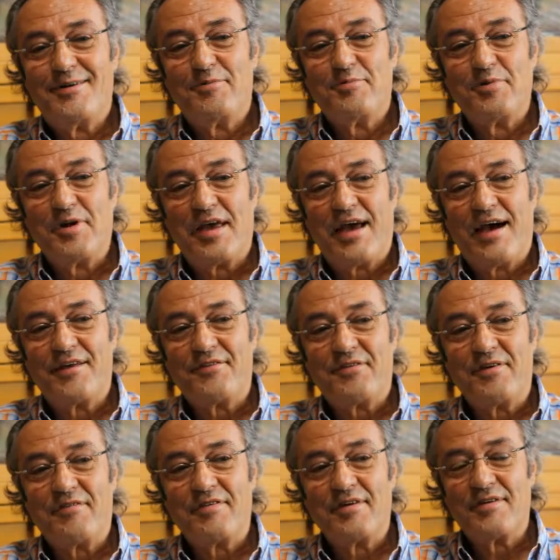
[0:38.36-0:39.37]
We got
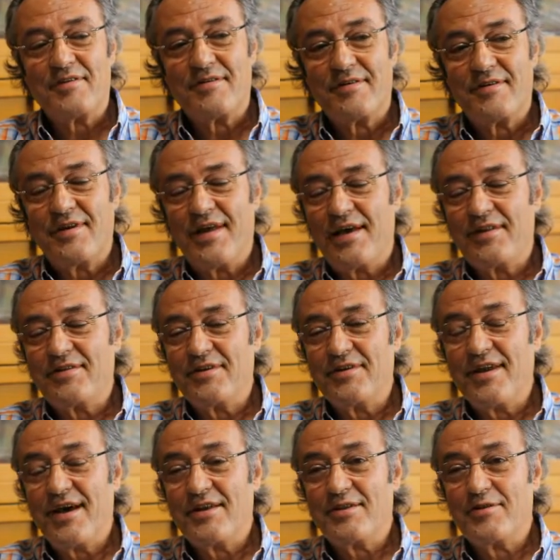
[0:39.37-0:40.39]
even in
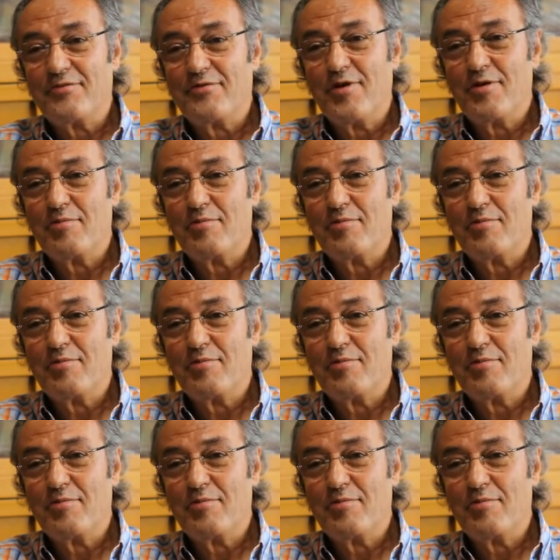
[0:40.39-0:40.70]
1994,